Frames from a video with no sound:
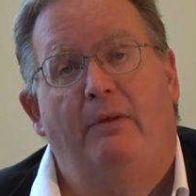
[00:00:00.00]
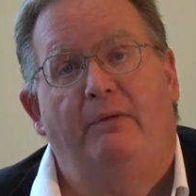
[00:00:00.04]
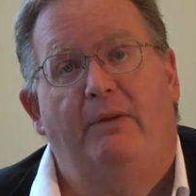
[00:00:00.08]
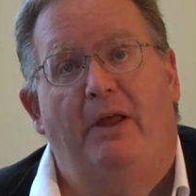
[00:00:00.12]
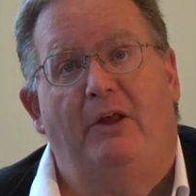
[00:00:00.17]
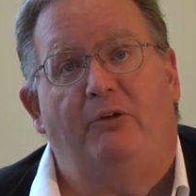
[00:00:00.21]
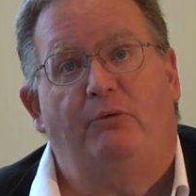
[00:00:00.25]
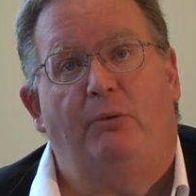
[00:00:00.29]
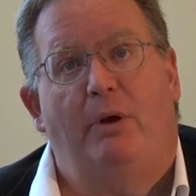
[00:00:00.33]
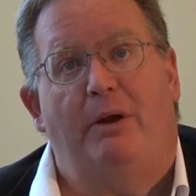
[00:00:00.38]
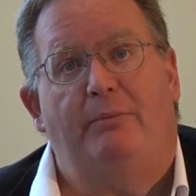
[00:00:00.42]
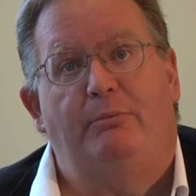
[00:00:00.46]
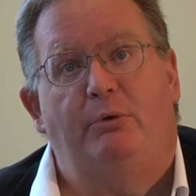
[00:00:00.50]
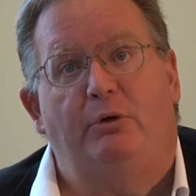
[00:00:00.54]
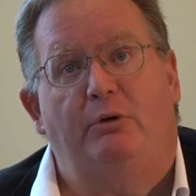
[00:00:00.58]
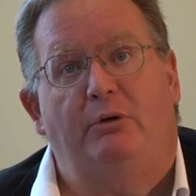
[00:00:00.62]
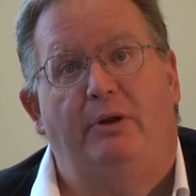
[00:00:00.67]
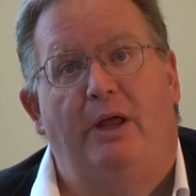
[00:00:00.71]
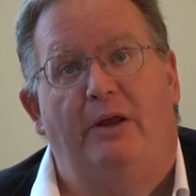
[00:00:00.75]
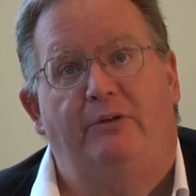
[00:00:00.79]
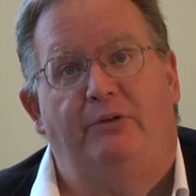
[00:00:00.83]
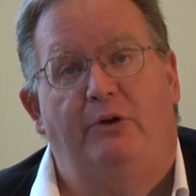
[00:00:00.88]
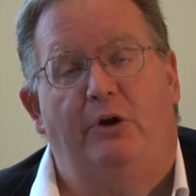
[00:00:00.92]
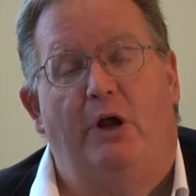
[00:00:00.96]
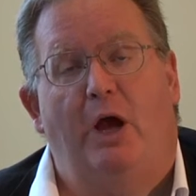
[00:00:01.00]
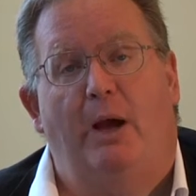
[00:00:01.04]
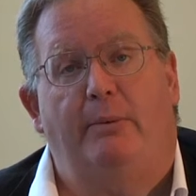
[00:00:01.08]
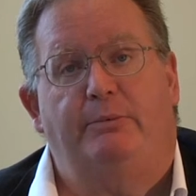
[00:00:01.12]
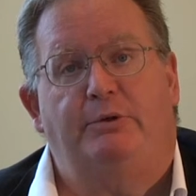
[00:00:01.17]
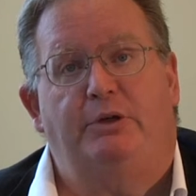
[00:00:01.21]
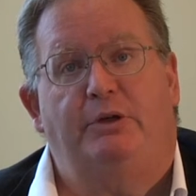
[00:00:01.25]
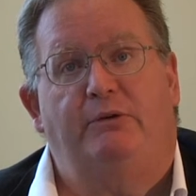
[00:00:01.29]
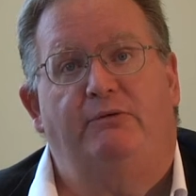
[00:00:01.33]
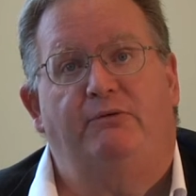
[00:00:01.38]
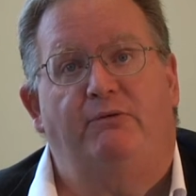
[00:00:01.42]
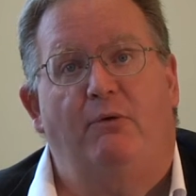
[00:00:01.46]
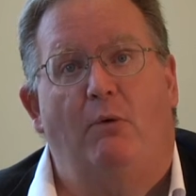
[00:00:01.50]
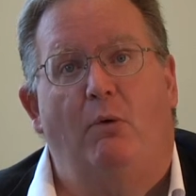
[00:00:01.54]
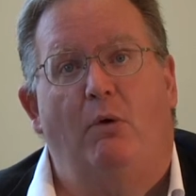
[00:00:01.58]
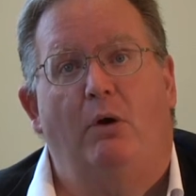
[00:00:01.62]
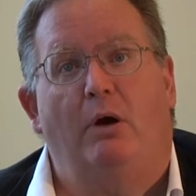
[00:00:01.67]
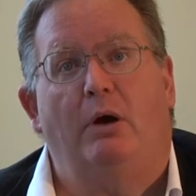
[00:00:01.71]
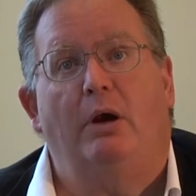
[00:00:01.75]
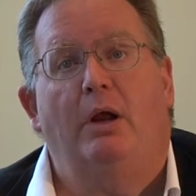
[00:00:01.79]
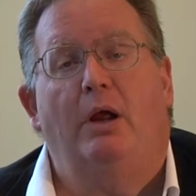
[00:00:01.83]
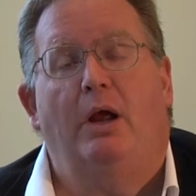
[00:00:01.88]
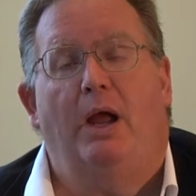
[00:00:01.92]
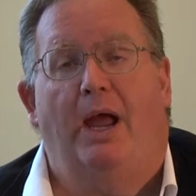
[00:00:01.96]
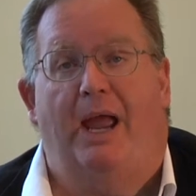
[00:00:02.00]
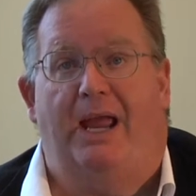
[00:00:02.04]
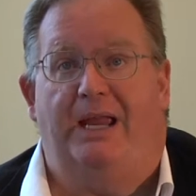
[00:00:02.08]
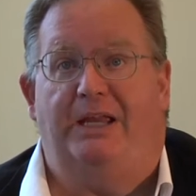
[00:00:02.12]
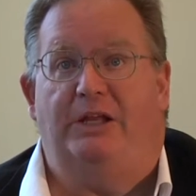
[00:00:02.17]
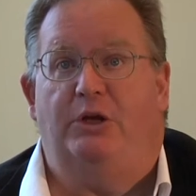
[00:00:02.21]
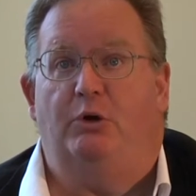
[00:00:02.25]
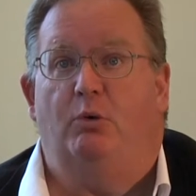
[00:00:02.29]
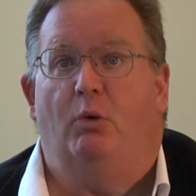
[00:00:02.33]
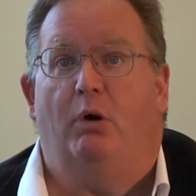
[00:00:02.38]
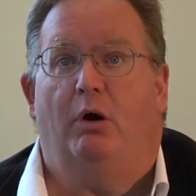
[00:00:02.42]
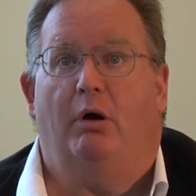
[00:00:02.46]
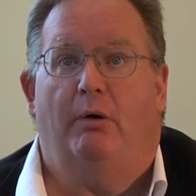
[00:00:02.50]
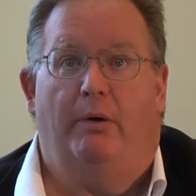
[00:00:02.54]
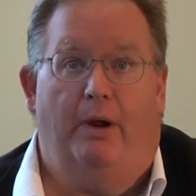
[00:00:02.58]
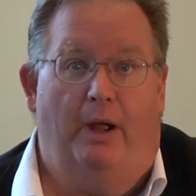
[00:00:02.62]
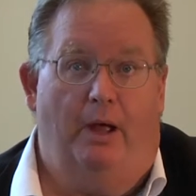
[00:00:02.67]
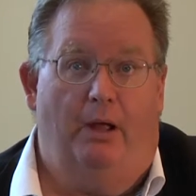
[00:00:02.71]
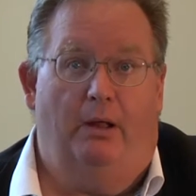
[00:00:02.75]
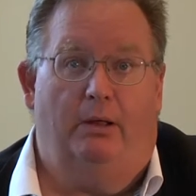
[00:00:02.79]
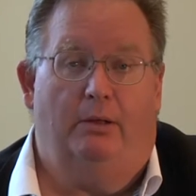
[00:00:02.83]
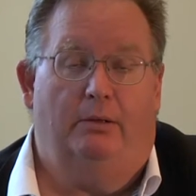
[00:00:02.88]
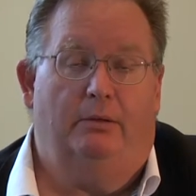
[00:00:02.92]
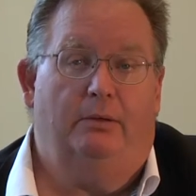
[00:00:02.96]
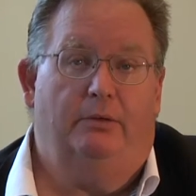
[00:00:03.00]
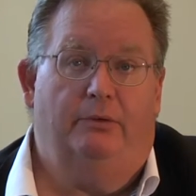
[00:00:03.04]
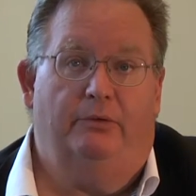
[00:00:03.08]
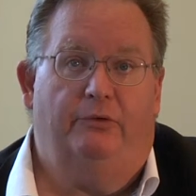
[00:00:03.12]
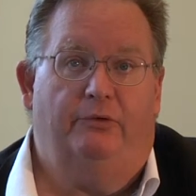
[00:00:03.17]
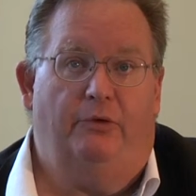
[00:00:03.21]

That's why Moodle has an option for a URL.